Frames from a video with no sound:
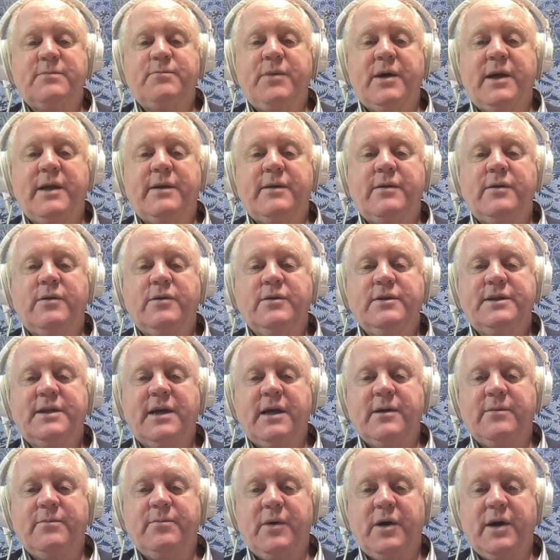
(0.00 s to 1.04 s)
but
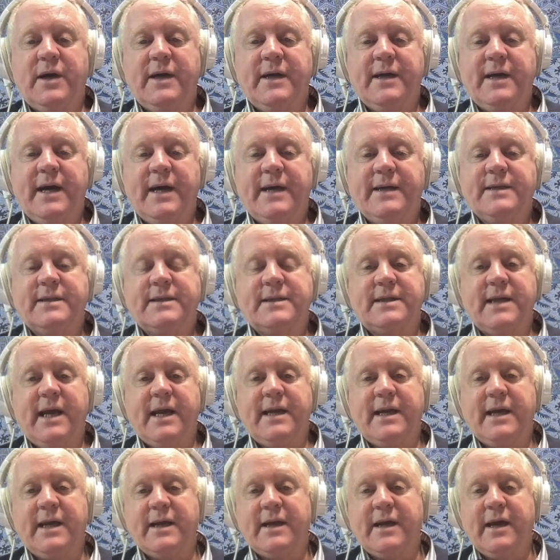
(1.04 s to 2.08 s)
also by
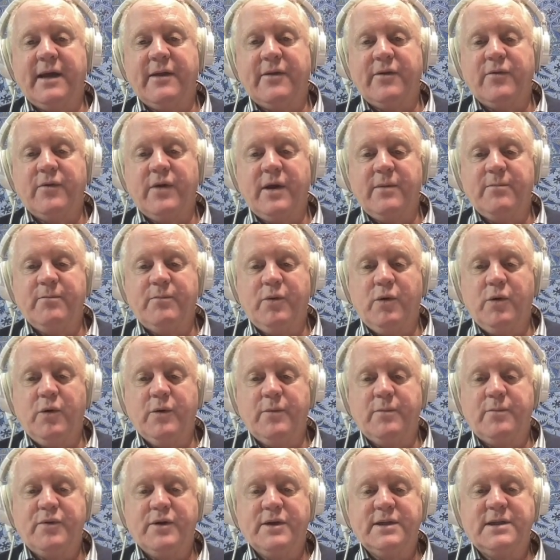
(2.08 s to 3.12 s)
understanding another
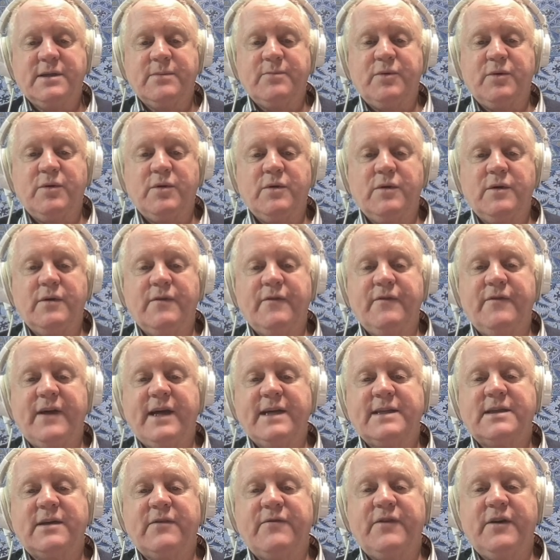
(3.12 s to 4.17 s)
important principle of
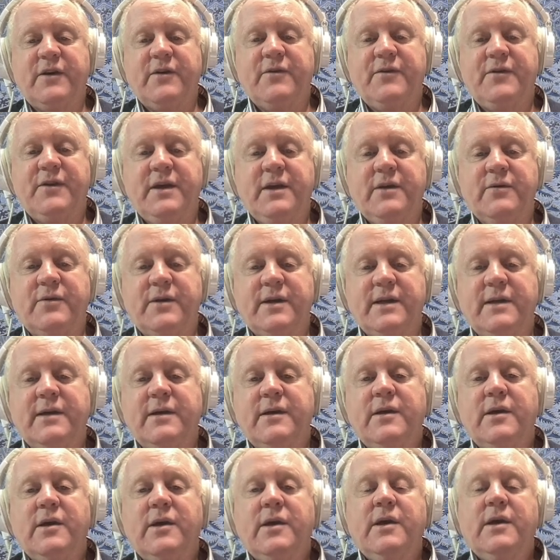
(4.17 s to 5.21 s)
SFL theory,
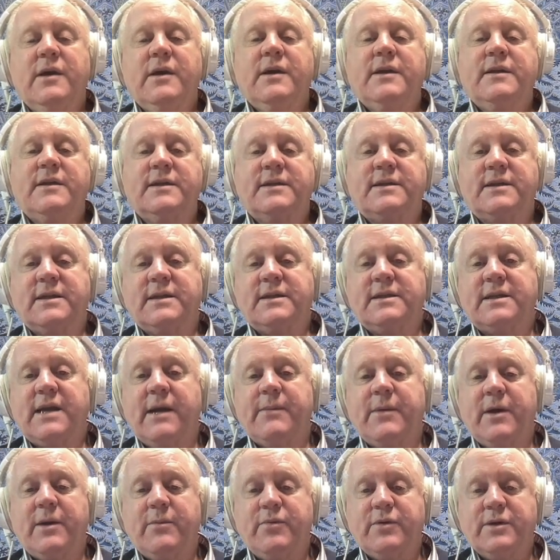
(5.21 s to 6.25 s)
the
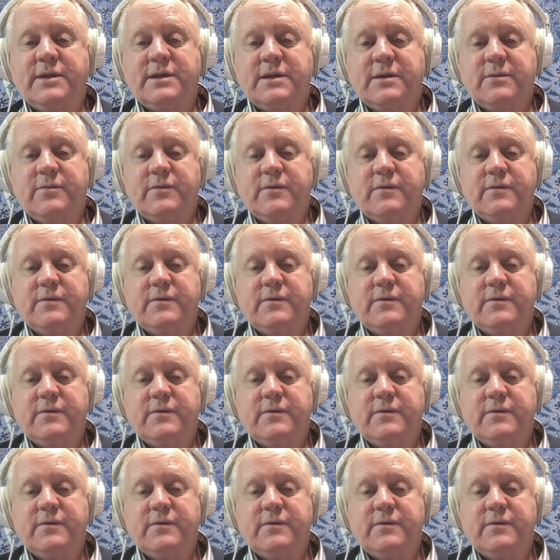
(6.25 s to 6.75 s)
systemic principle.